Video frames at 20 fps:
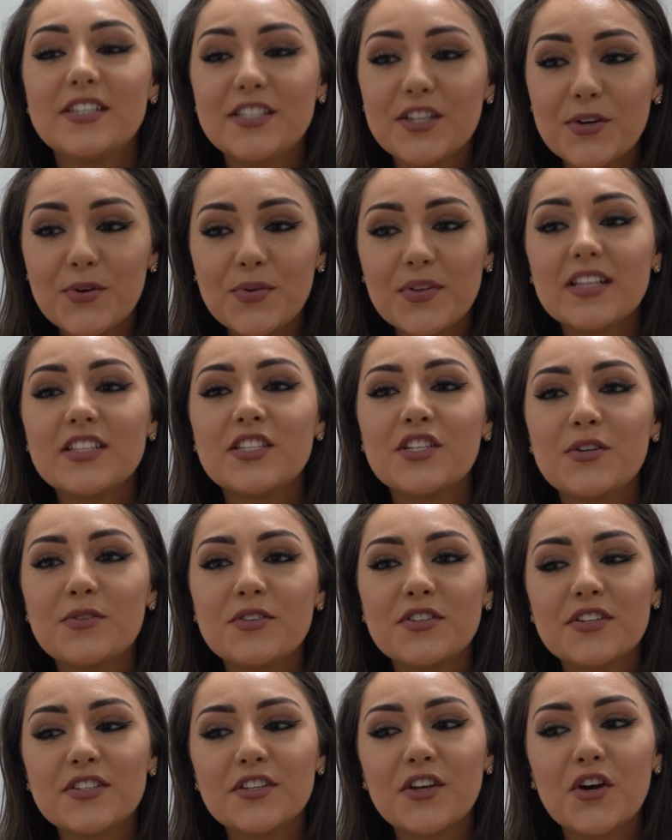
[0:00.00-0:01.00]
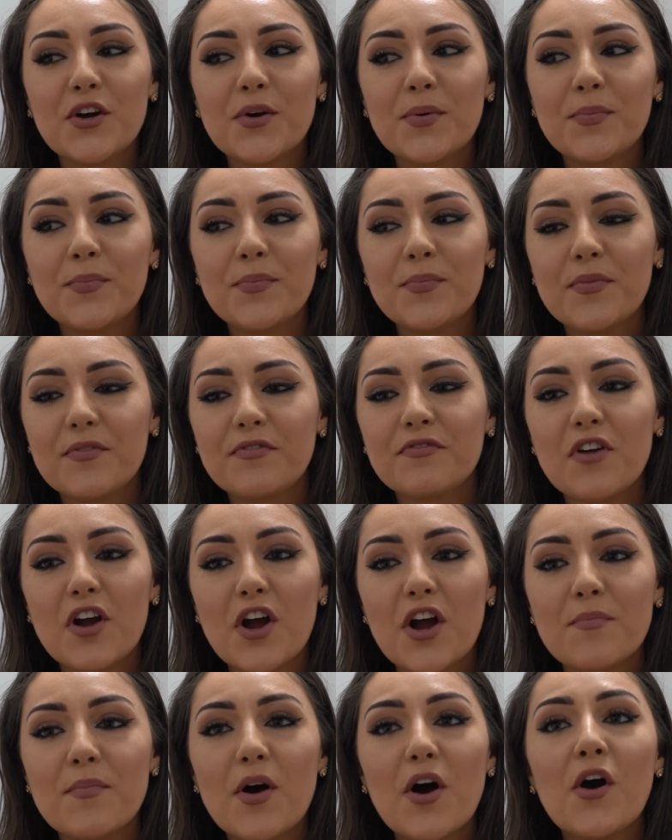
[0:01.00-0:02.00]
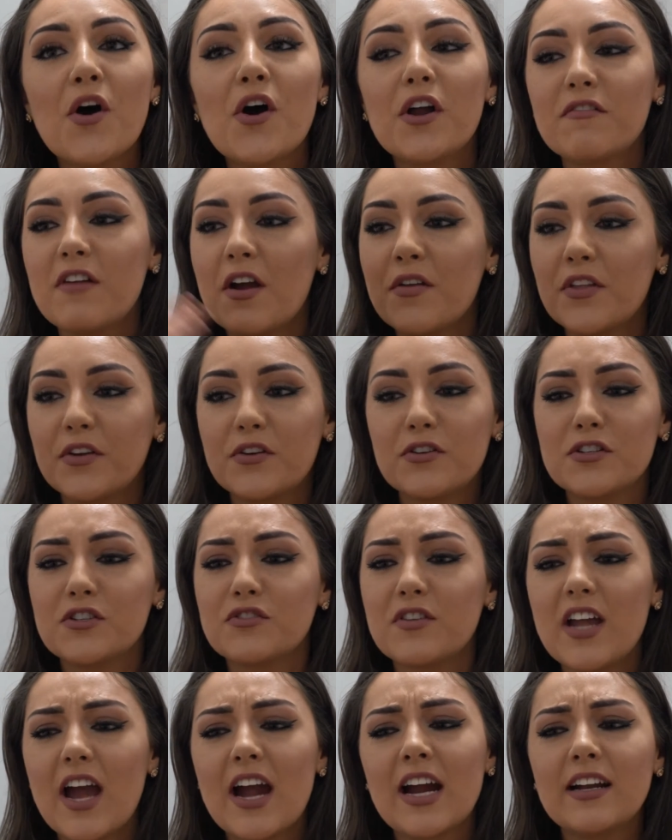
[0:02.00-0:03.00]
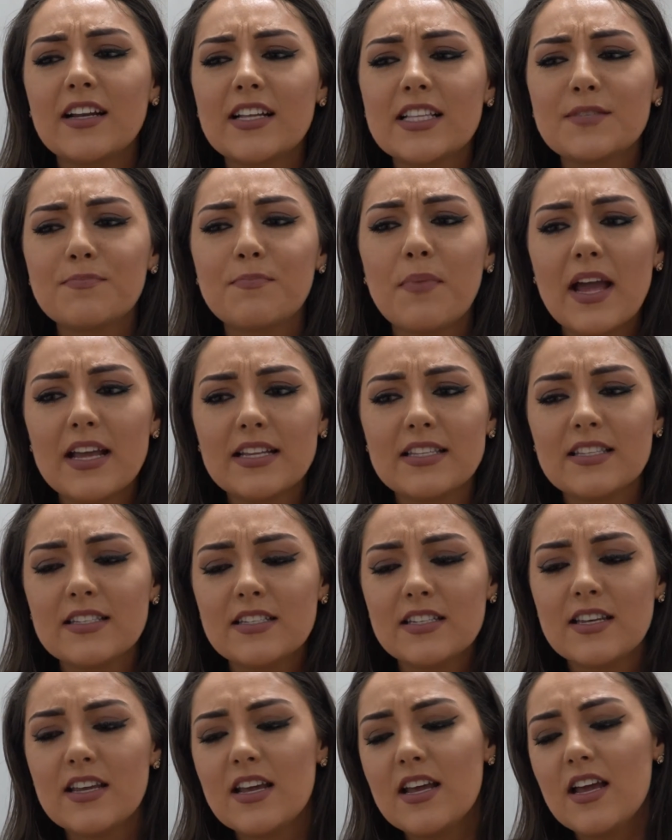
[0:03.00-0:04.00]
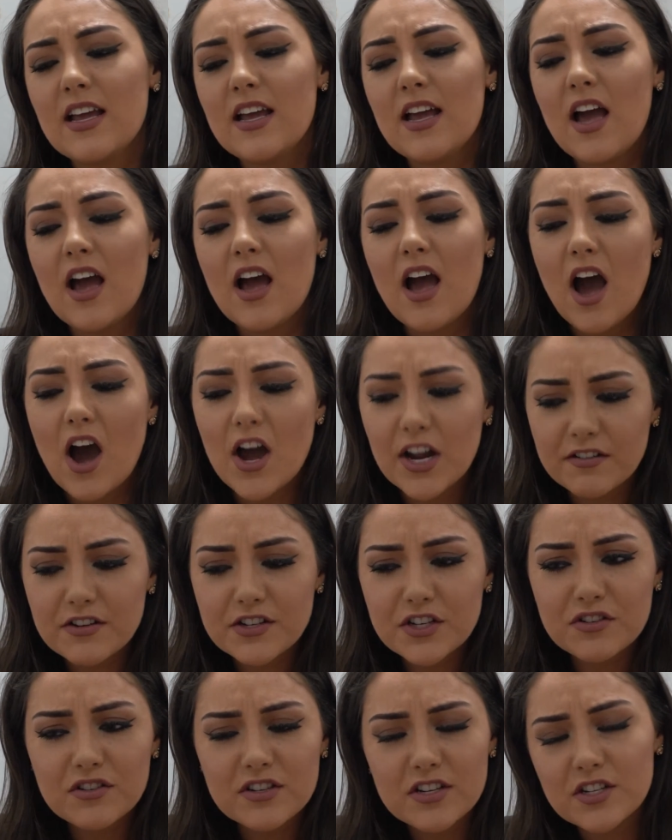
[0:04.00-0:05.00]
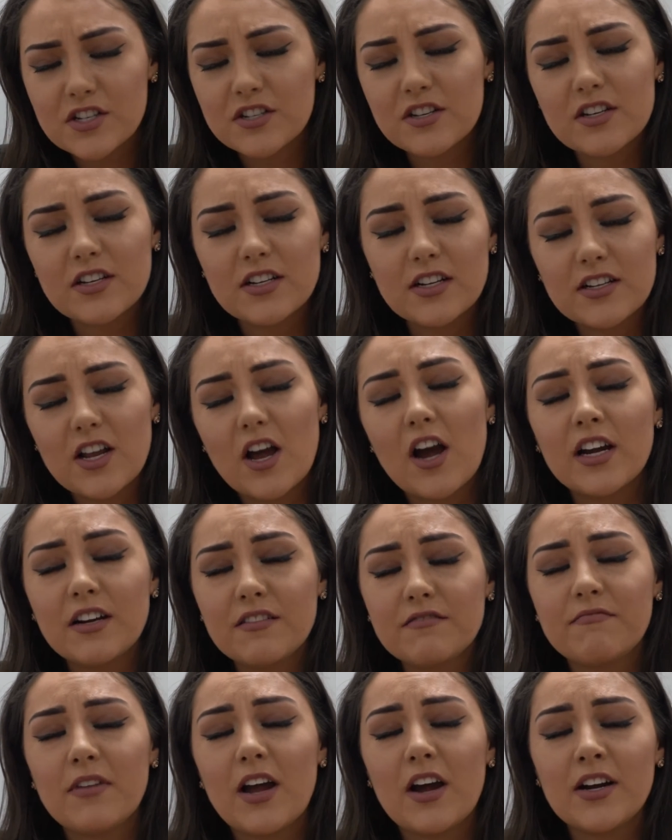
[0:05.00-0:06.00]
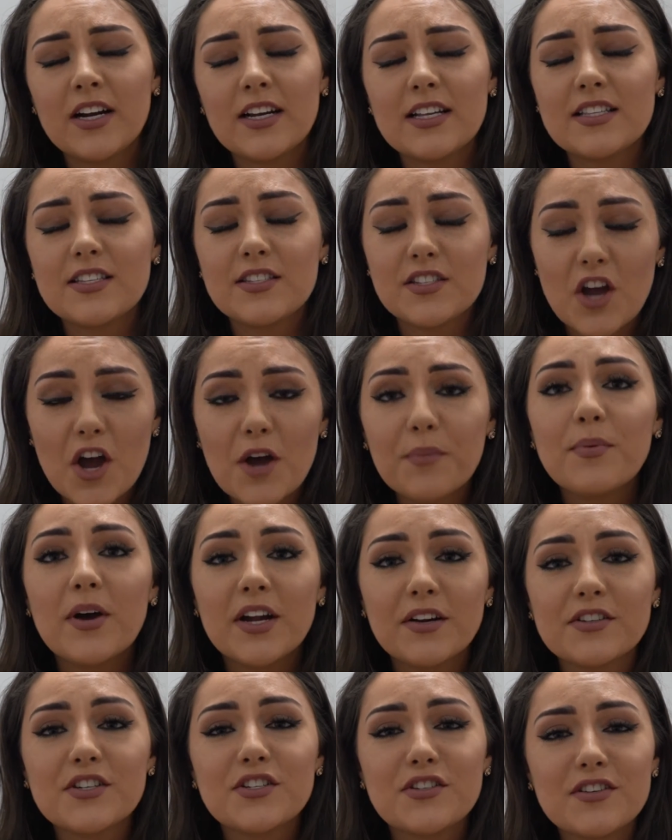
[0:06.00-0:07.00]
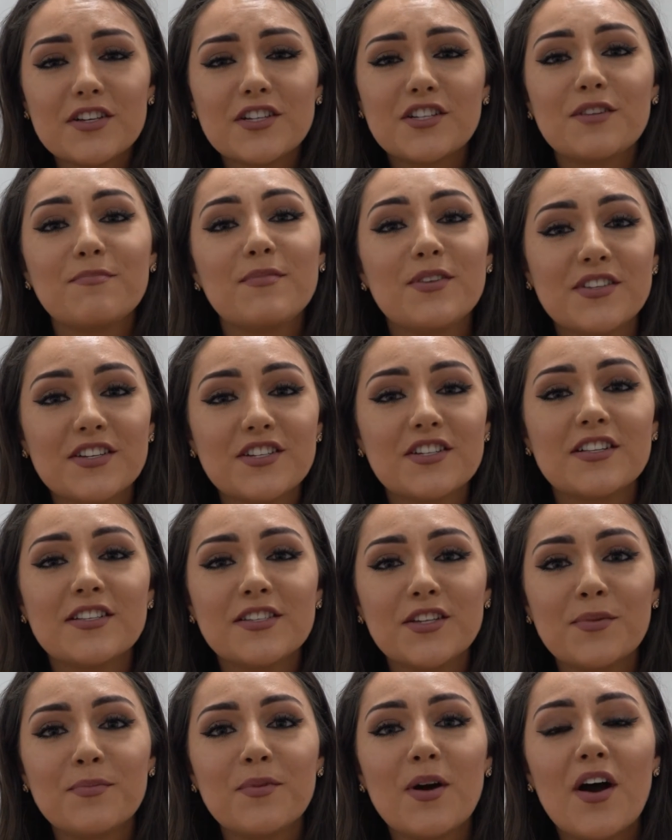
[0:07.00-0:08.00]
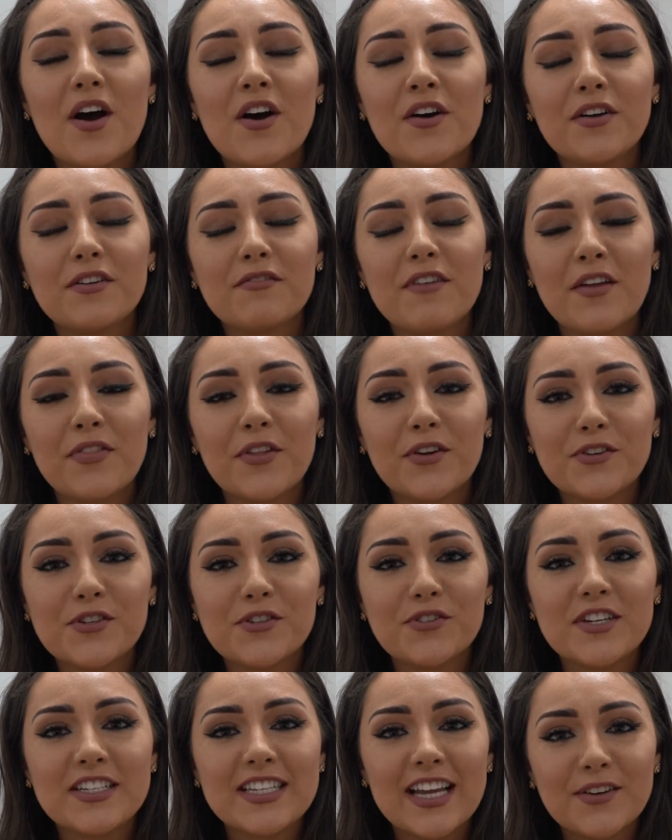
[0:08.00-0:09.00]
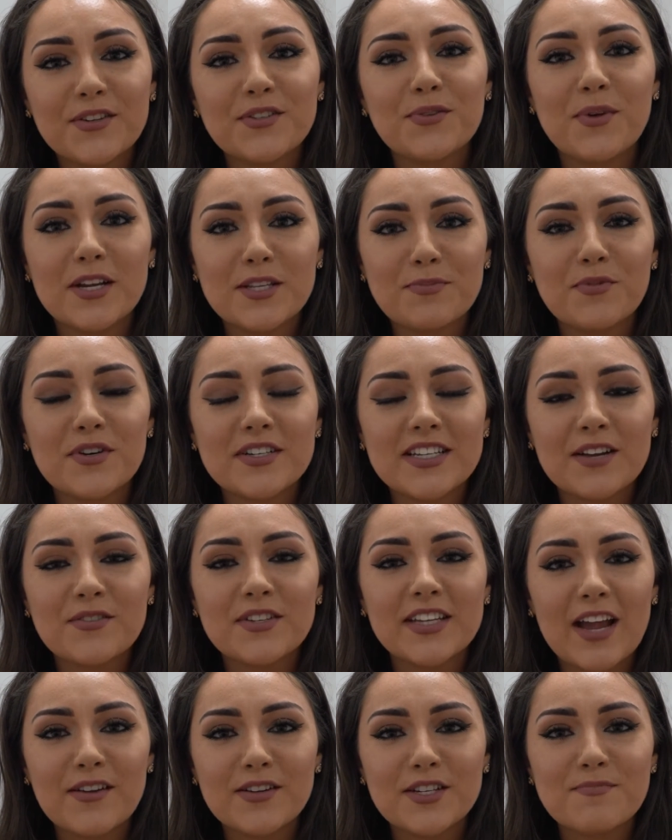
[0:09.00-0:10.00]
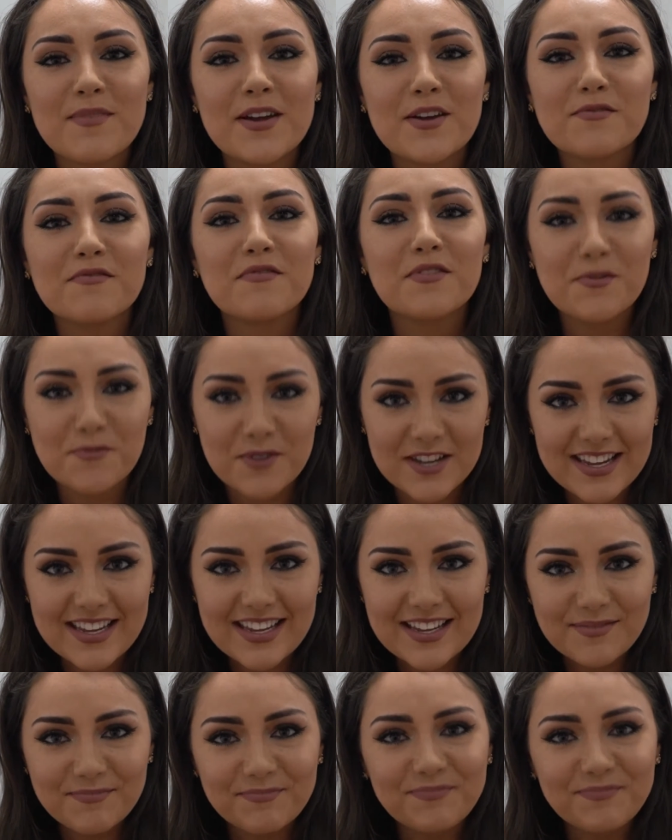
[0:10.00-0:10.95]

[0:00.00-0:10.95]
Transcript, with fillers: do. Tutors come from all around the country. Ireland's best Irish traditional, Ireland's top Irish traditional musicians come all around the country down to Westport, down to County Mayo for the week.